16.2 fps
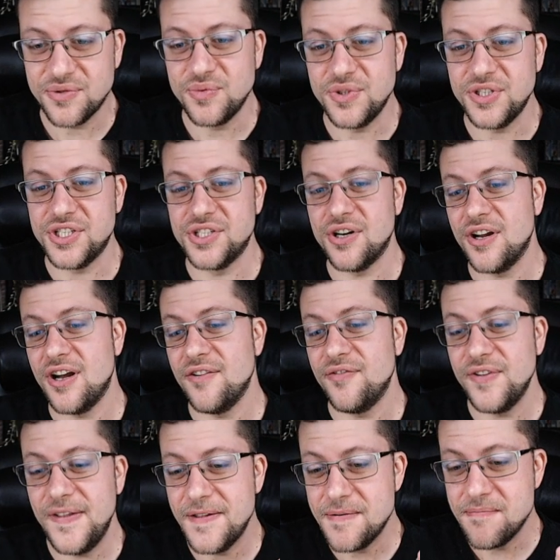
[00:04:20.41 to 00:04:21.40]
We start off
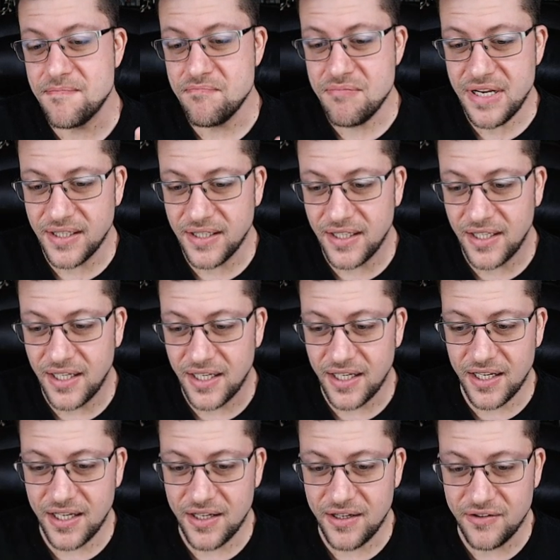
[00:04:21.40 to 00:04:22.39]
in the middle
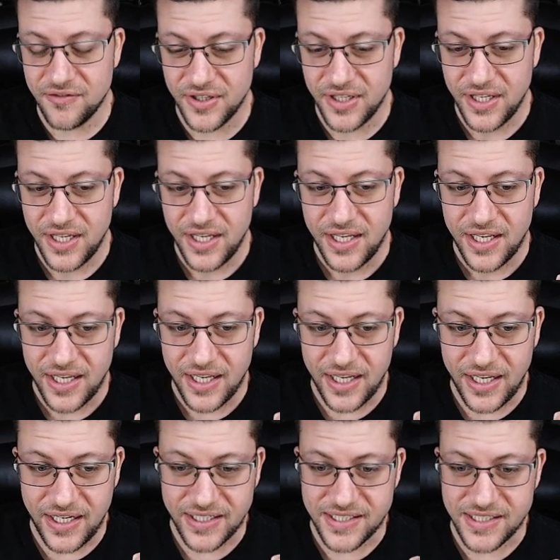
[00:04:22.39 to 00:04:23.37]
of
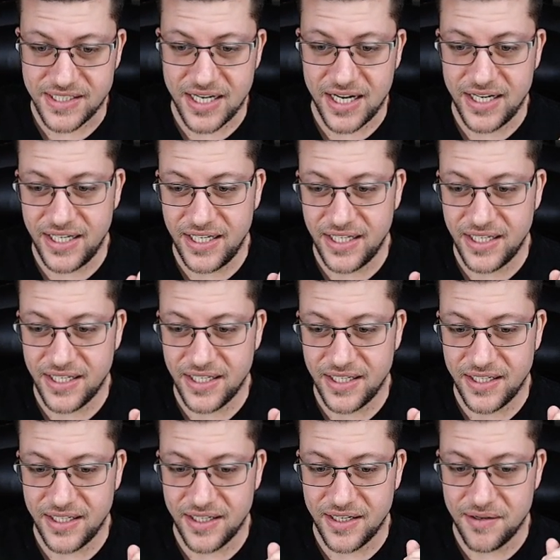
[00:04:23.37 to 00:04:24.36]
an exciting
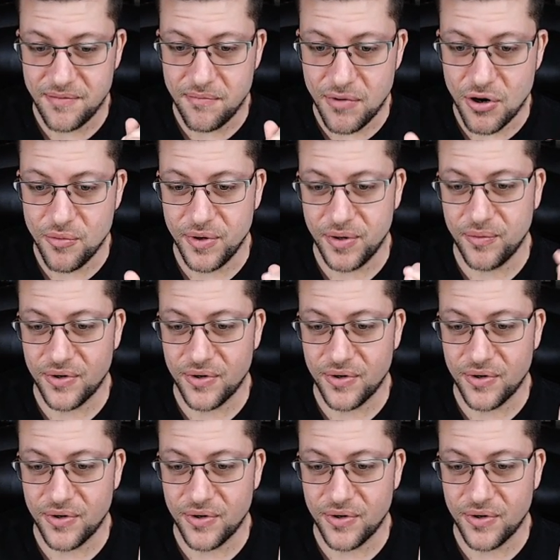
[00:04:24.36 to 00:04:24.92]
moment.